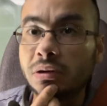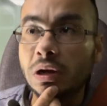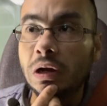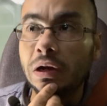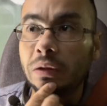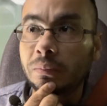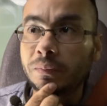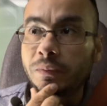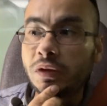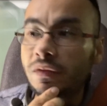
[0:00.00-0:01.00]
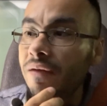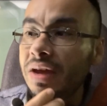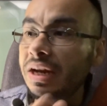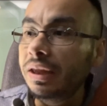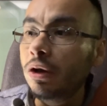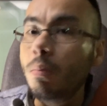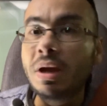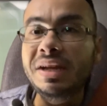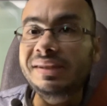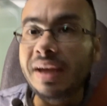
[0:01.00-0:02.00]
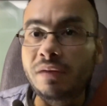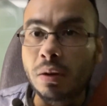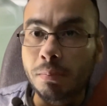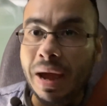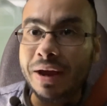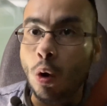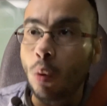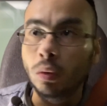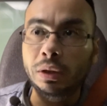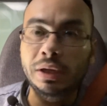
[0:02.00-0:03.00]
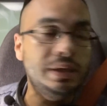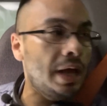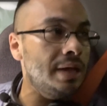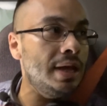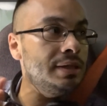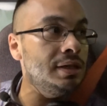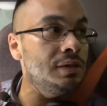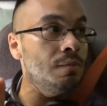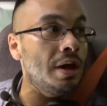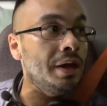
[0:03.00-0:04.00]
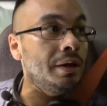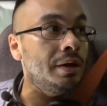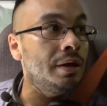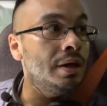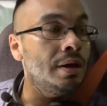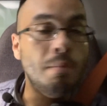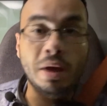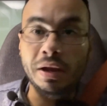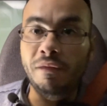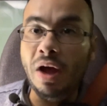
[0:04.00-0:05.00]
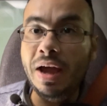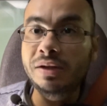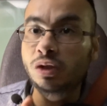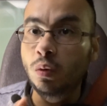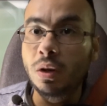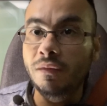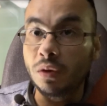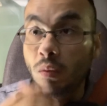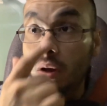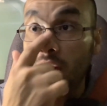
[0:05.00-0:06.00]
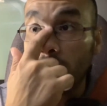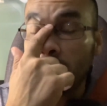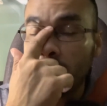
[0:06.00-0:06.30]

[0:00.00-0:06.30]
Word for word: Um, so if you have any little money saved up, buy gold. And that's just my my advice. Do whatever you want.